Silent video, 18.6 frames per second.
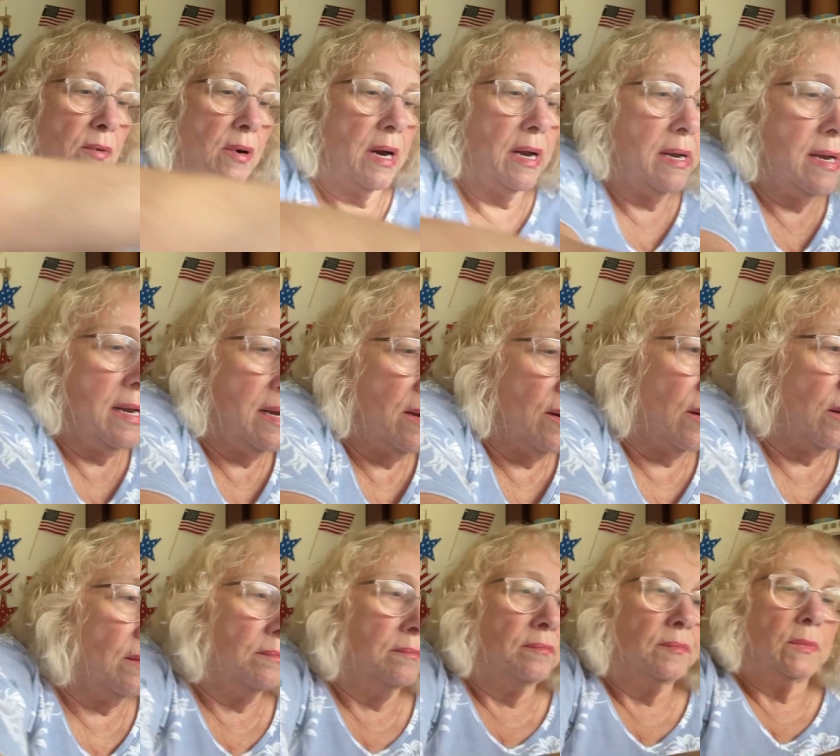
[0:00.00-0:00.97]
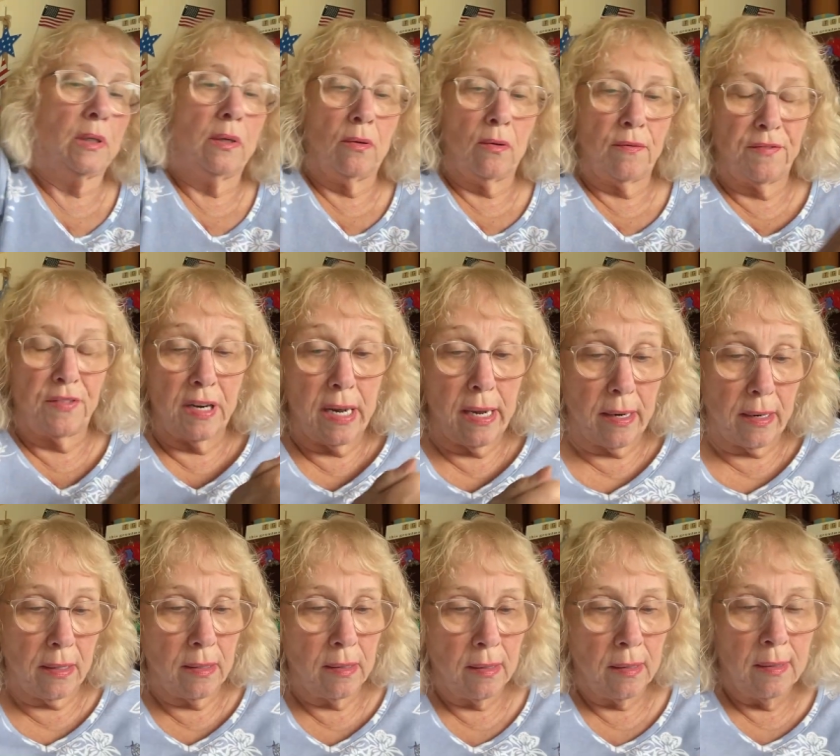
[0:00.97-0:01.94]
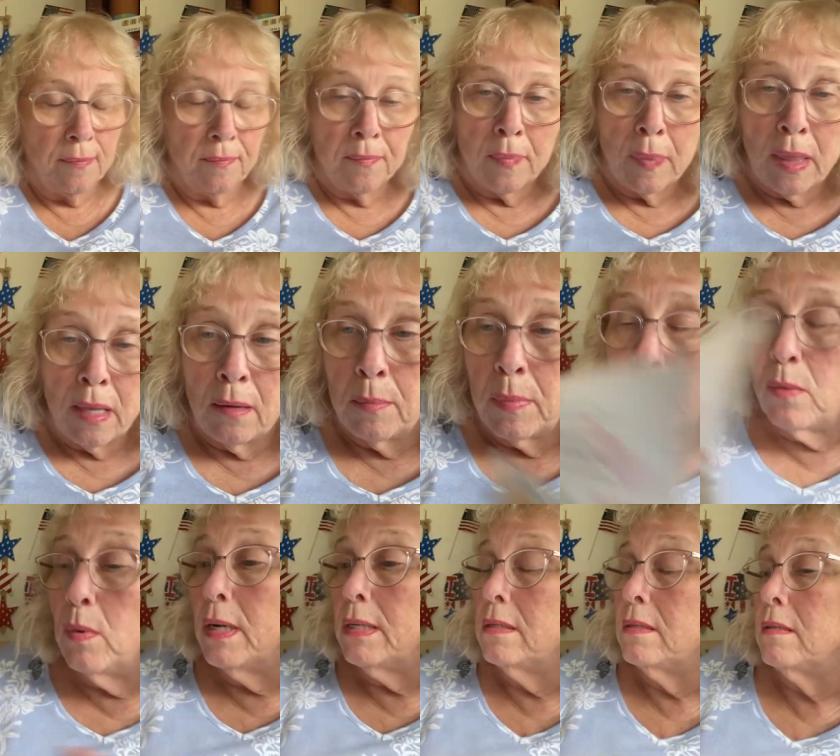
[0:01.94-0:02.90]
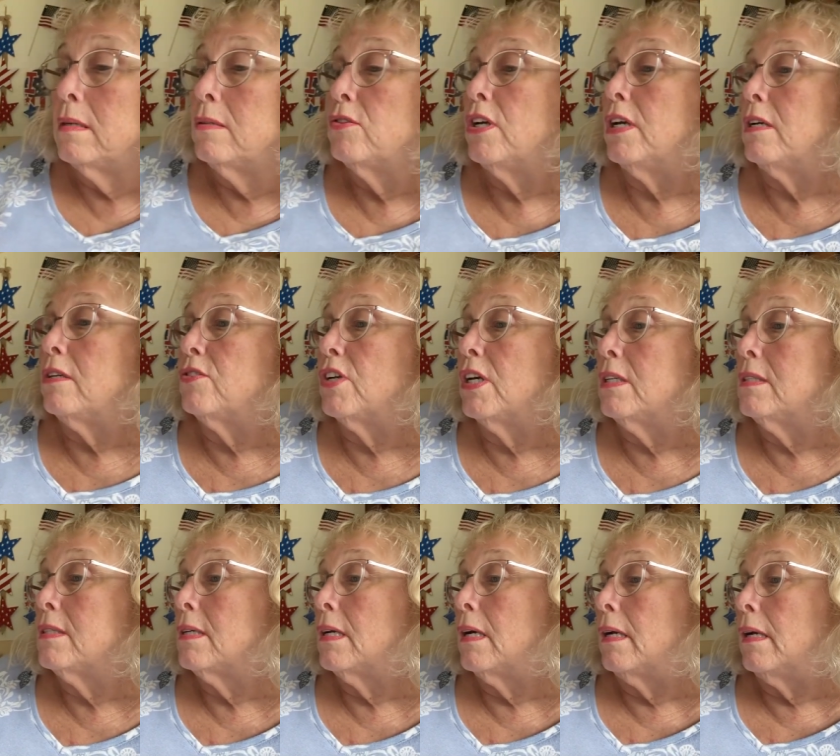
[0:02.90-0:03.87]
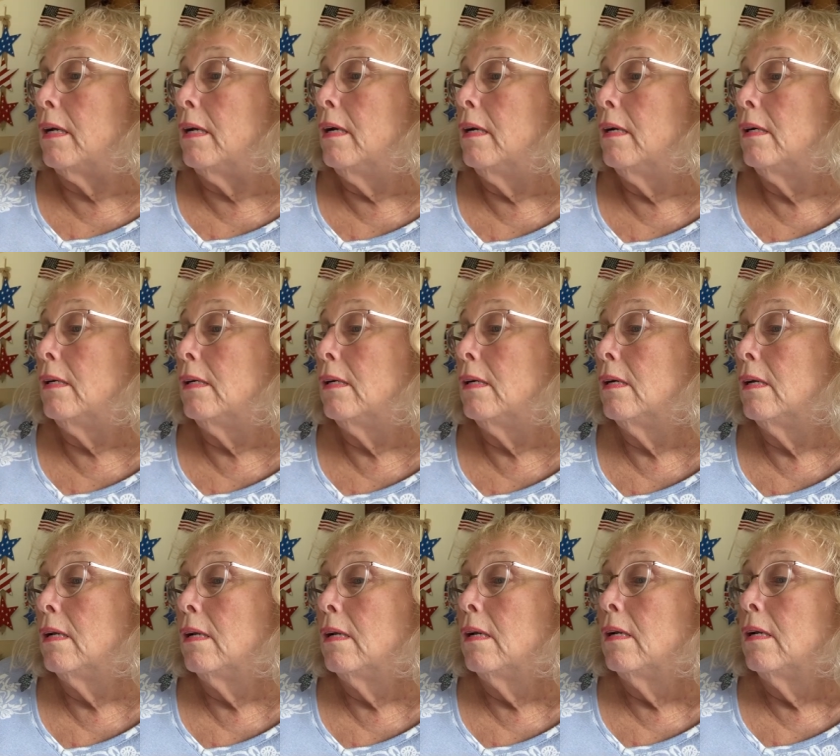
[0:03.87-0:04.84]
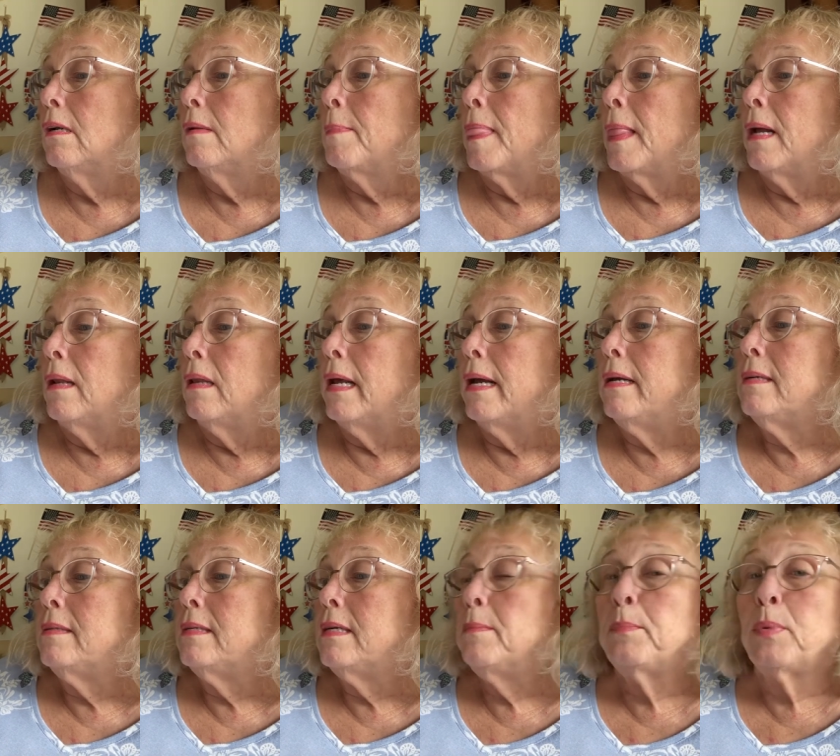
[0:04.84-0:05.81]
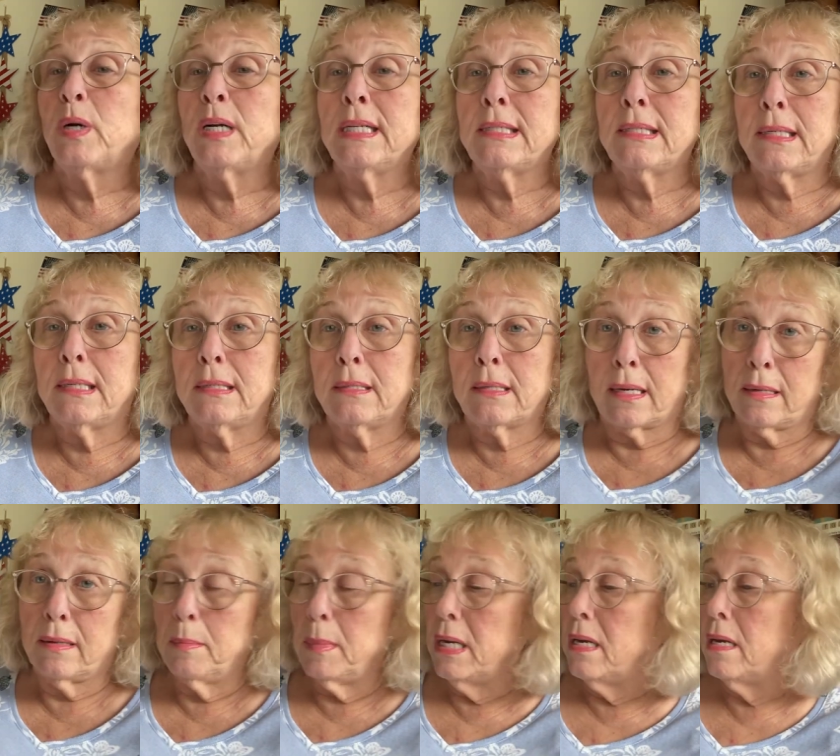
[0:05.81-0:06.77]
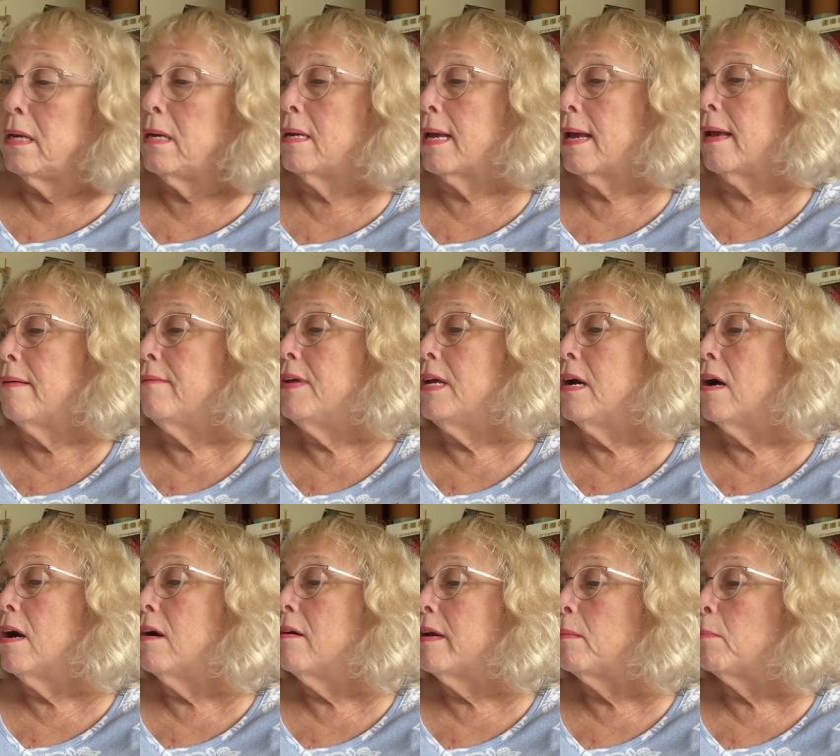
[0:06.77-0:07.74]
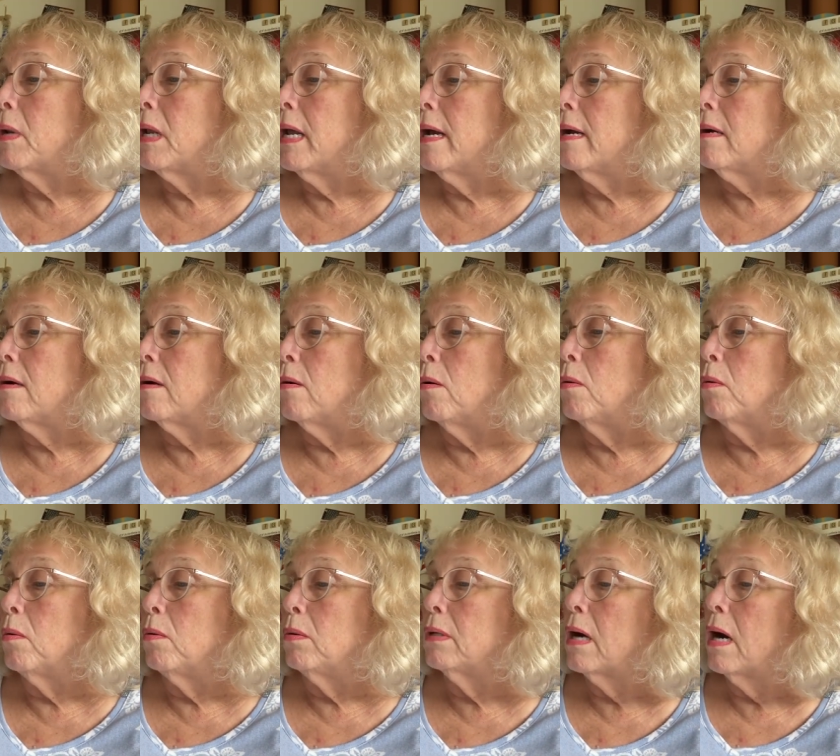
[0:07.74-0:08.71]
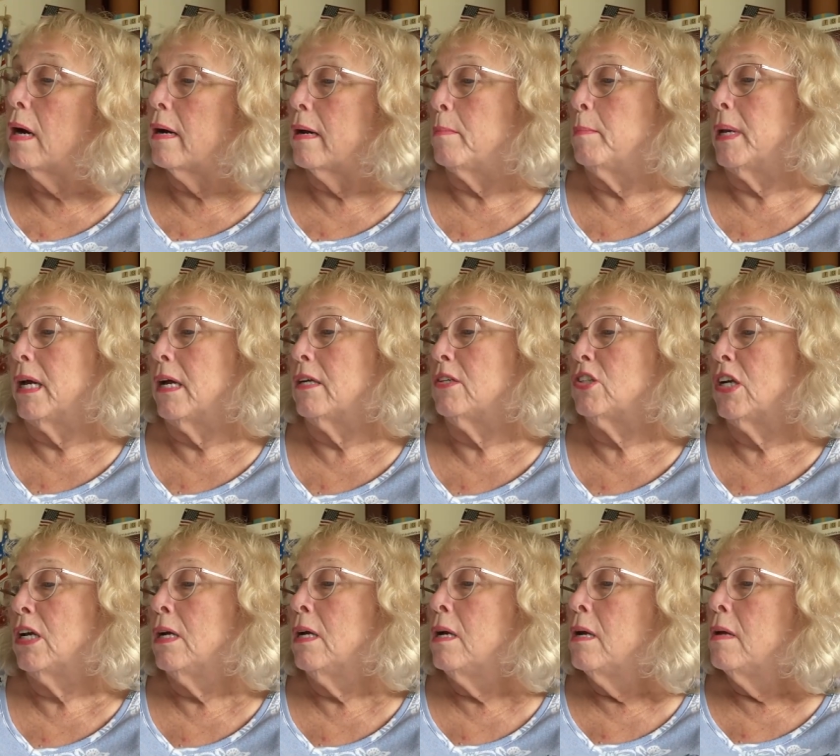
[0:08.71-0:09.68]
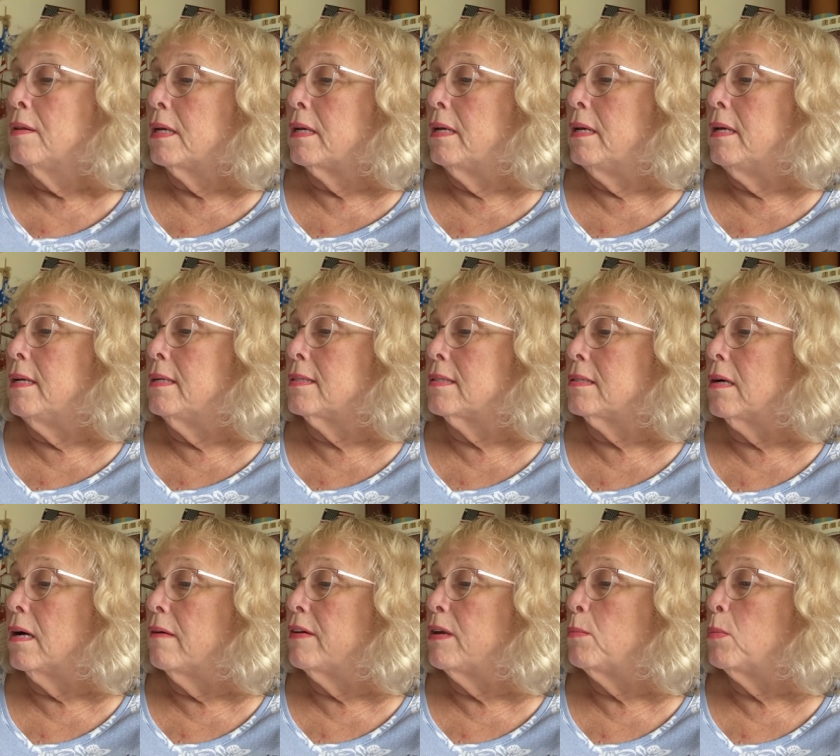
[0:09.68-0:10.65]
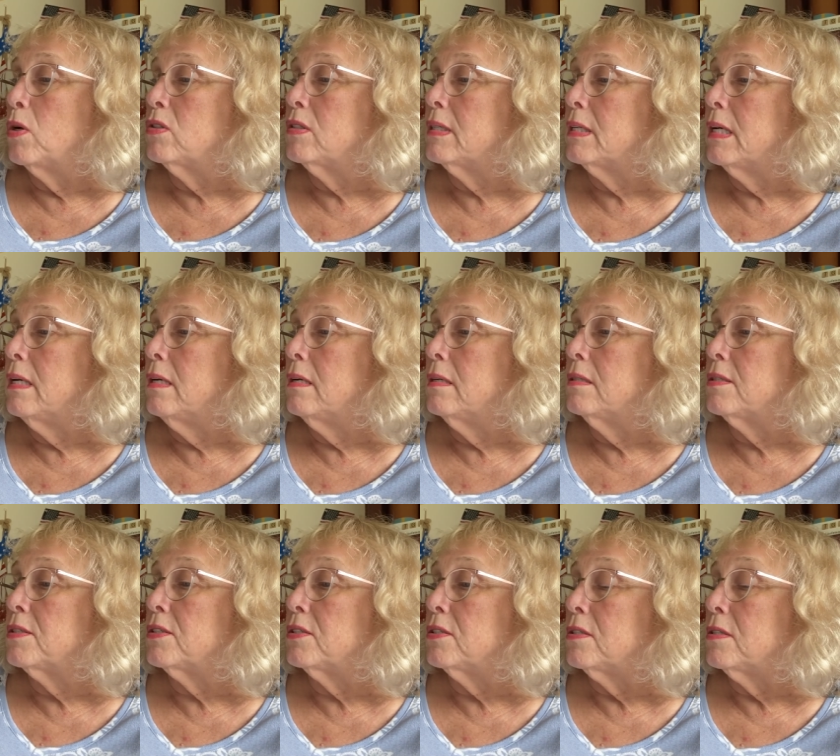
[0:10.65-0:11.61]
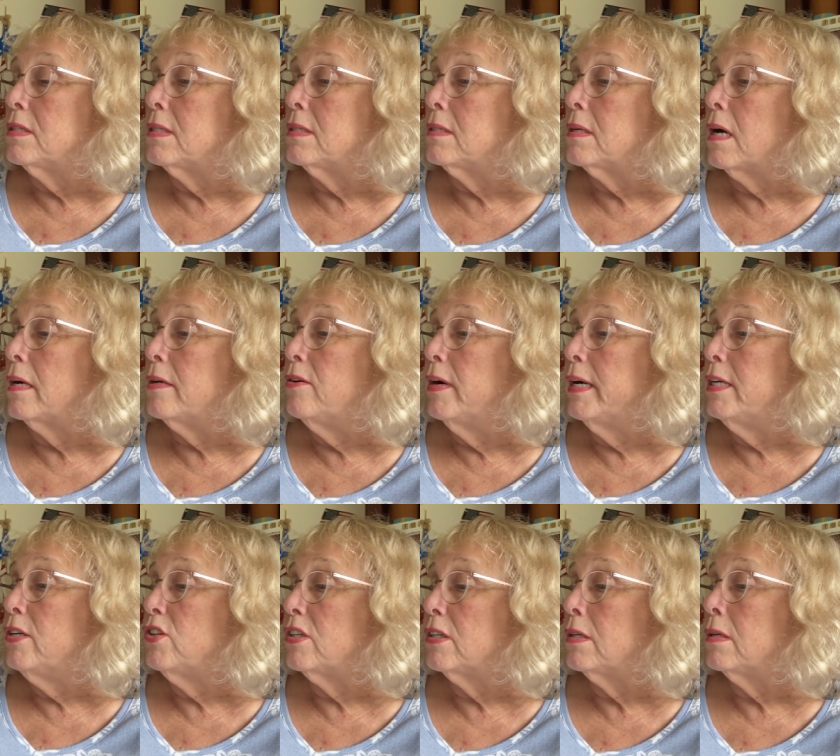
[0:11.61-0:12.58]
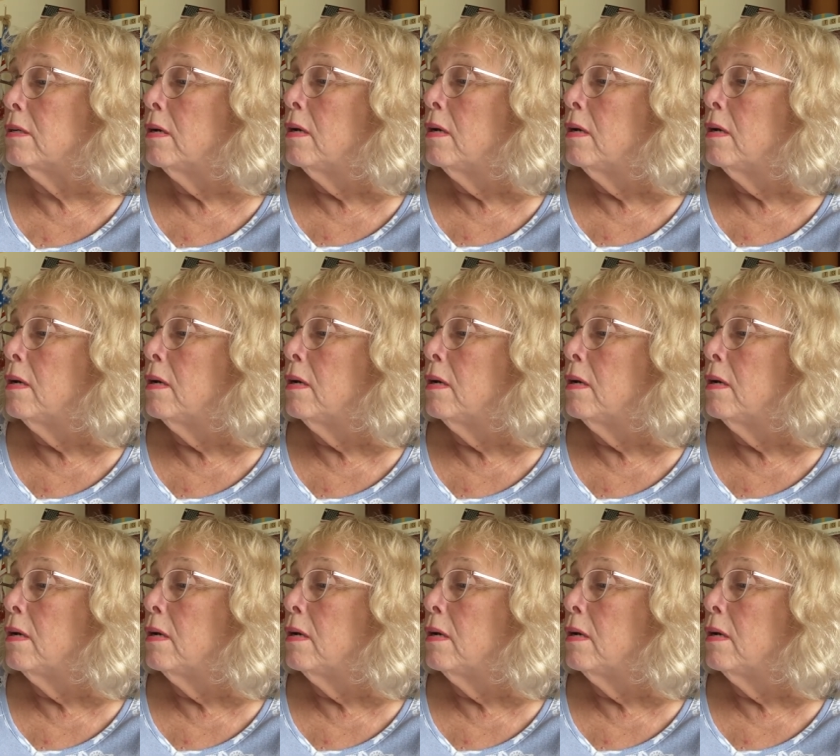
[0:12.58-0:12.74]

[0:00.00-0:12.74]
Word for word: right here. I don't forget. But what's the cheat sheet say? Lazy Princess, that's me, caviar and black gold eye patch. The key to solving most skin concerns is hydration.